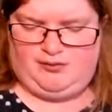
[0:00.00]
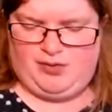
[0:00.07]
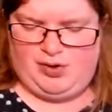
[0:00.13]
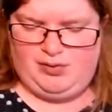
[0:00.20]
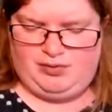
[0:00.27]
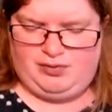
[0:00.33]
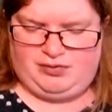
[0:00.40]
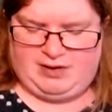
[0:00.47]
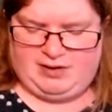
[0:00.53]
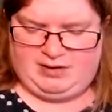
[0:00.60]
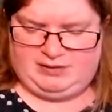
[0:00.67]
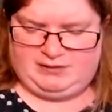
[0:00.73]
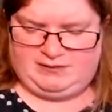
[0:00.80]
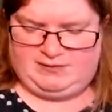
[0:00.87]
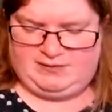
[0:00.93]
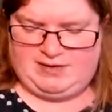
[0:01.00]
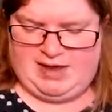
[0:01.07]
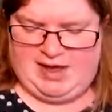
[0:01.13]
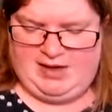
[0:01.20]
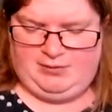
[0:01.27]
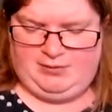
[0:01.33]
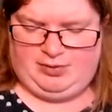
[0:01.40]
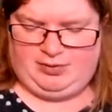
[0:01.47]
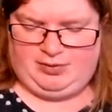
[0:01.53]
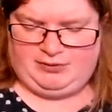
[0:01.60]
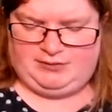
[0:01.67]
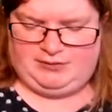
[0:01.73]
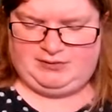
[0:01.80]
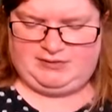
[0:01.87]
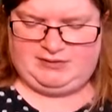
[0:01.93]
grow things to help
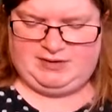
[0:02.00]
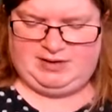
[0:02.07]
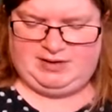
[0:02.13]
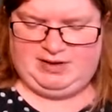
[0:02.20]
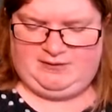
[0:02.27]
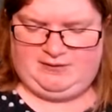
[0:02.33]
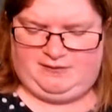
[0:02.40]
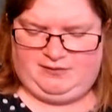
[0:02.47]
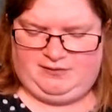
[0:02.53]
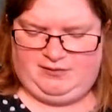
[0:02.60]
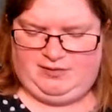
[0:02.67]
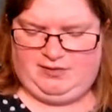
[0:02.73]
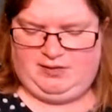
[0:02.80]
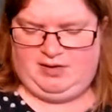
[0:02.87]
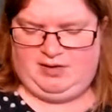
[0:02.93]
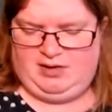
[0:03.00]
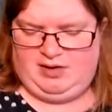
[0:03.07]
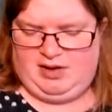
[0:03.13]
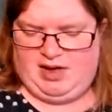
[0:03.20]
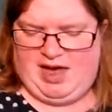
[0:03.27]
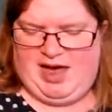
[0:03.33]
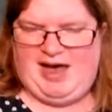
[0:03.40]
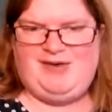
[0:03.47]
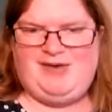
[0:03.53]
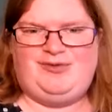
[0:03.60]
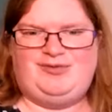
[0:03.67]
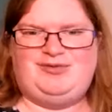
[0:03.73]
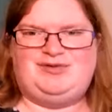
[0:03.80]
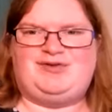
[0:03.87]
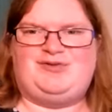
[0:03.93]
us to live. I
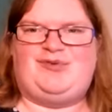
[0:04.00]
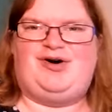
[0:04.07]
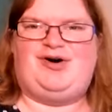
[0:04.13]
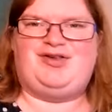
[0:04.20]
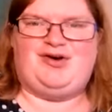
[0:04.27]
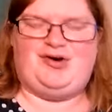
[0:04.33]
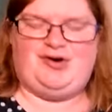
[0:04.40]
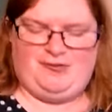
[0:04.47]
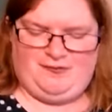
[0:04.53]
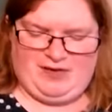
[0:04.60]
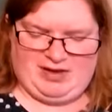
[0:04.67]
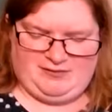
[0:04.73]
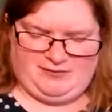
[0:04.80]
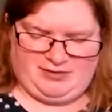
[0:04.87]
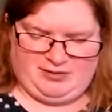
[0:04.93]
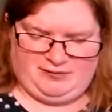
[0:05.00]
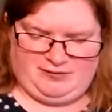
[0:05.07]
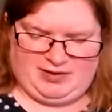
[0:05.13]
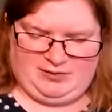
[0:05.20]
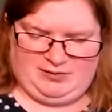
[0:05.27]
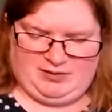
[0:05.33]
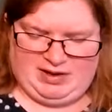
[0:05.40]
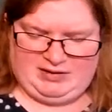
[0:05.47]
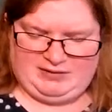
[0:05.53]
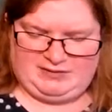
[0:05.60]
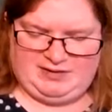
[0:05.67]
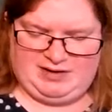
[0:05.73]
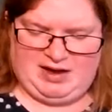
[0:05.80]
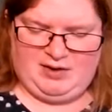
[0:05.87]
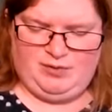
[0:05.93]
wonder what your favourite flower
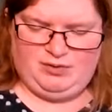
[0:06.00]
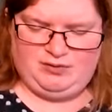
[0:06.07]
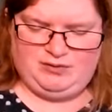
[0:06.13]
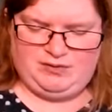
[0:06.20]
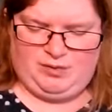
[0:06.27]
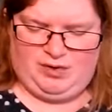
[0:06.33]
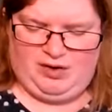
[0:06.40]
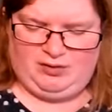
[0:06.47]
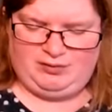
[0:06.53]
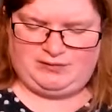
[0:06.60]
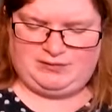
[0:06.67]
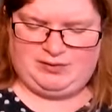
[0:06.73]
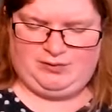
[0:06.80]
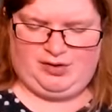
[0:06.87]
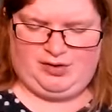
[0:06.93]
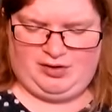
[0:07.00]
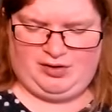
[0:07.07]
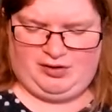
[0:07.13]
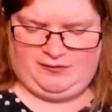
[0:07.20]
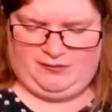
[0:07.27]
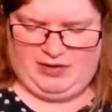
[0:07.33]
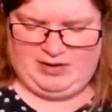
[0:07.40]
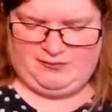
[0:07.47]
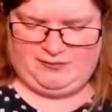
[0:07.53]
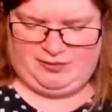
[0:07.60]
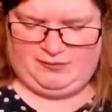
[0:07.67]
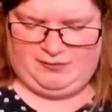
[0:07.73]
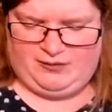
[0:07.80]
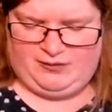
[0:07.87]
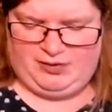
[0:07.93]
is, and I wonder also what your
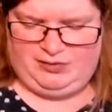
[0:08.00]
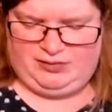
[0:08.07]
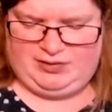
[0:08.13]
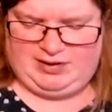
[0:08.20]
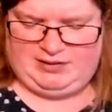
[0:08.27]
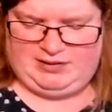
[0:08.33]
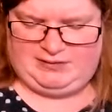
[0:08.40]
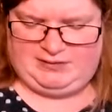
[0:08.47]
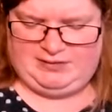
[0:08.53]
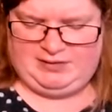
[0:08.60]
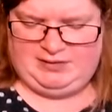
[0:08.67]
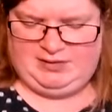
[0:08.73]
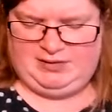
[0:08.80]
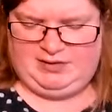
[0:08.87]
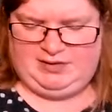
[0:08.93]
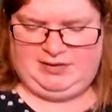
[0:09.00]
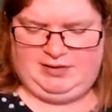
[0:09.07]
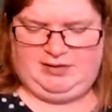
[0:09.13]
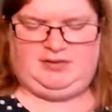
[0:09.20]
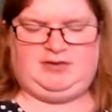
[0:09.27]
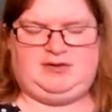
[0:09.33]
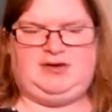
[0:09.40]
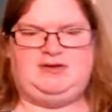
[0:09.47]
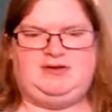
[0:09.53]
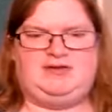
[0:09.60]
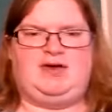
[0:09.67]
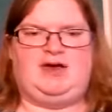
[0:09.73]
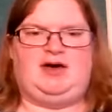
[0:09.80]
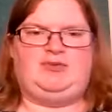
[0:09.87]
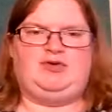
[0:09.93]
favourite food is. You can
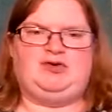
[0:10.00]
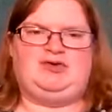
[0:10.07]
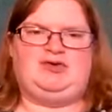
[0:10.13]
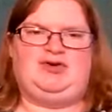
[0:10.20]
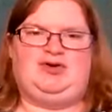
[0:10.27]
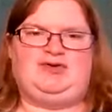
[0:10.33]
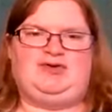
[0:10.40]
see I'm just